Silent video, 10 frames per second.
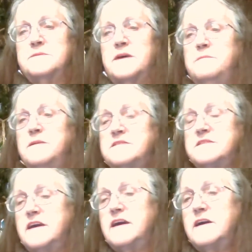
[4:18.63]
I miss
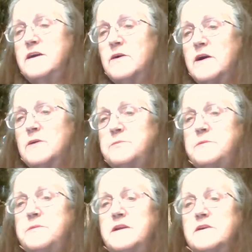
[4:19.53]
seeing you. I hope
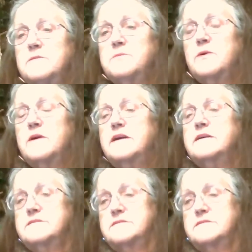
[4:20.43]
you're being a good boy.